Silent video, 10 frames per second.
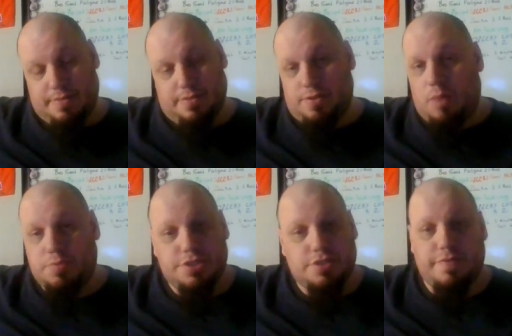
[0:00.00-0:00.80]
There's
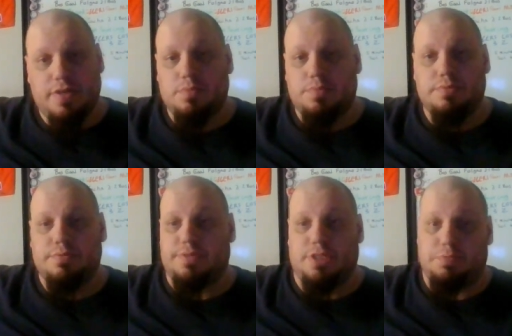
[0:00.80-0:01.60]
options
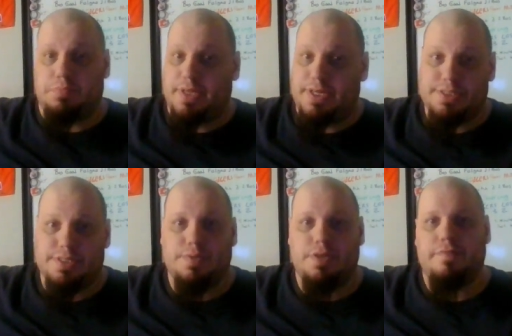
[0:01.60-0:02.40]
available. There's
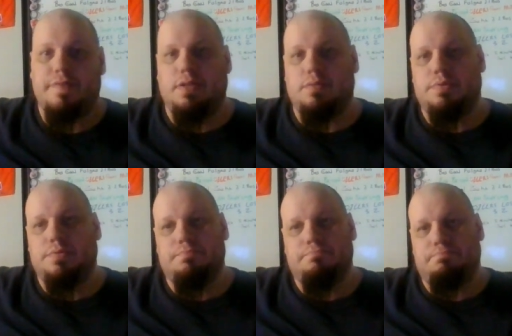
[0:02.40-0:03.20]
players out there
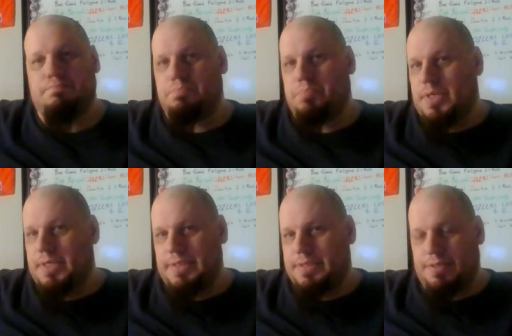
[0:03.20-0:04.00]
available,
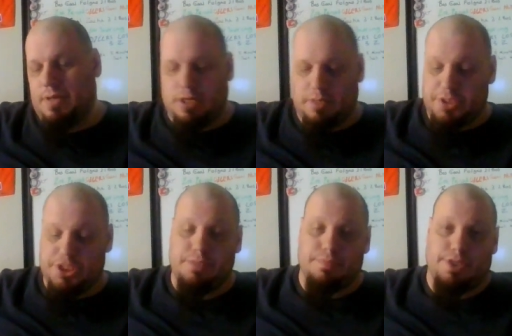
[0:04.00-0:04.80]
but they're not going to be
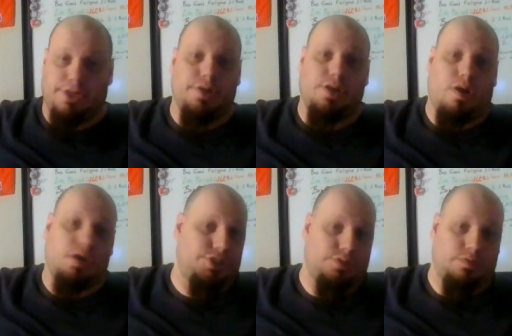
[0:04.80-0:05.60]
cheap. They're going to
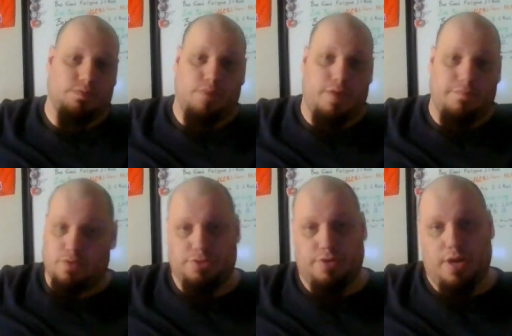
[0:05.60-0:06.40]
cost you a
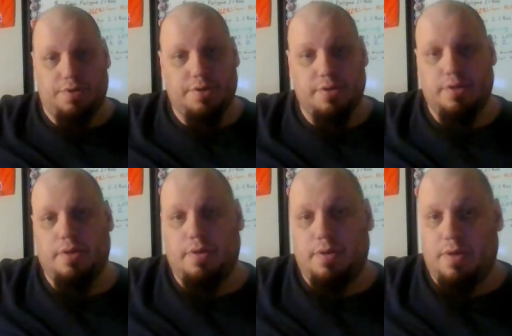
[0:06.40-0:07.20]
first rounder,
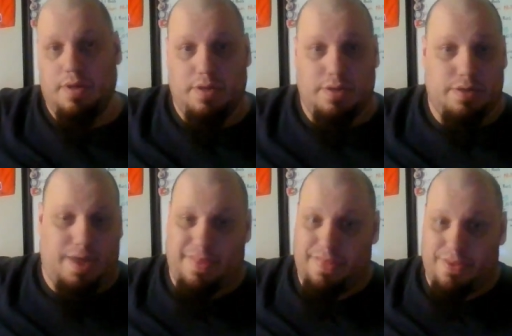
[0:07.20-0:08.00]

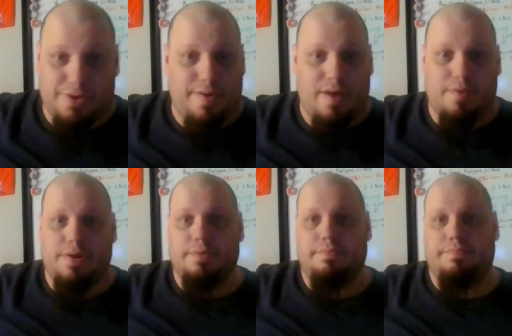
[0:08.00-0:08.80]
a third
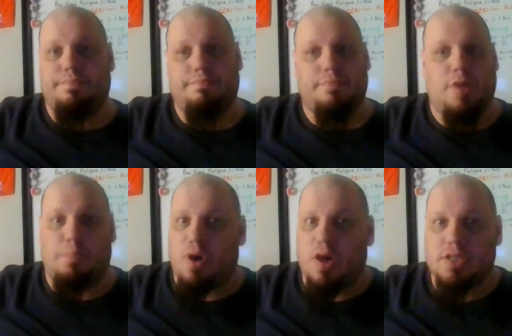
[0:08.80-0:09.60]
rounder, a
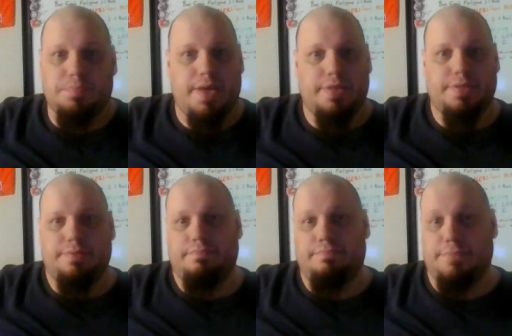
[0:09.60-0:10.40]
prospect.
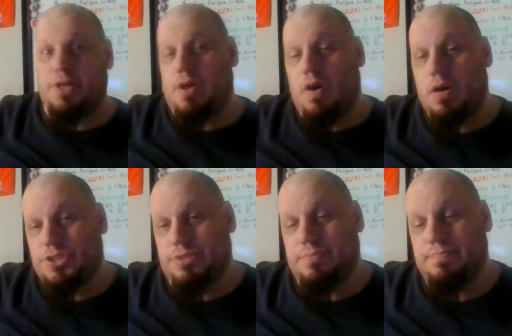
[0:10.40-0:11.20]
They're going to
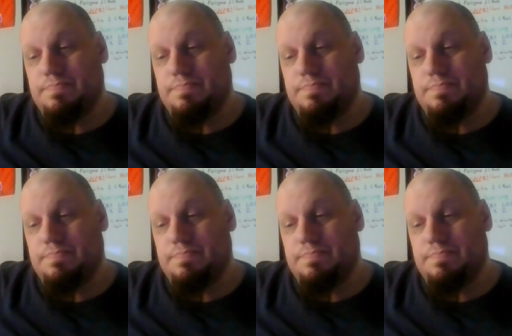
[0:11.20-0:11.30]
cost you.